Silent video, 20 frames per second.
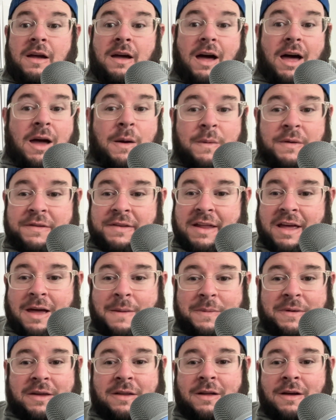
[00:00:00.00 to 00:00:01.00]
I wasn't
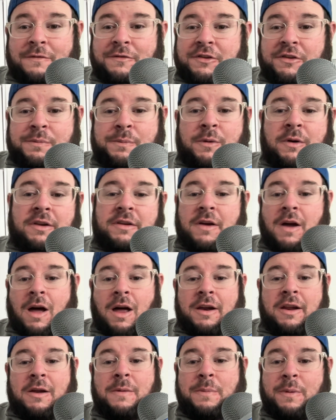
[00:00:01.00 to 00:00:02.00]
happy enough just putting
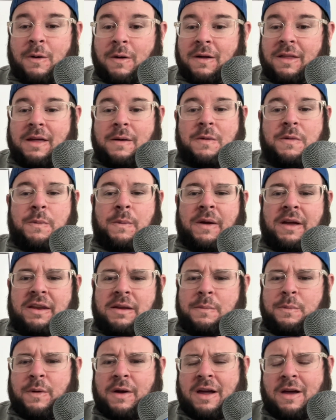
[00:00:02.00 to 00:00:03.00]
Jan in a parlay with
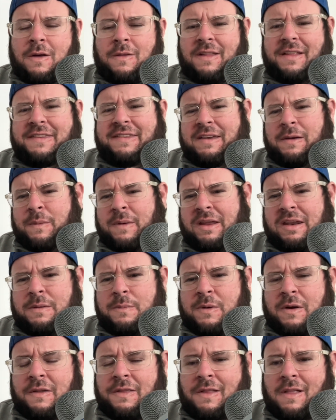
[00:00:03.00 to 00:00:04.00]
Randy Brown. Let's say Randy
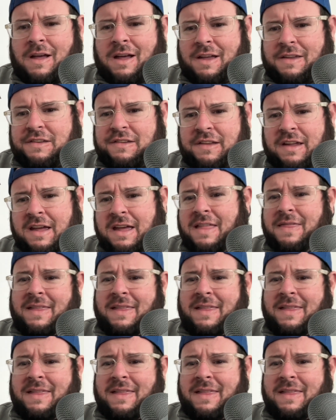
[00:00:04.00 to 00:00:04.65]
Brown lost.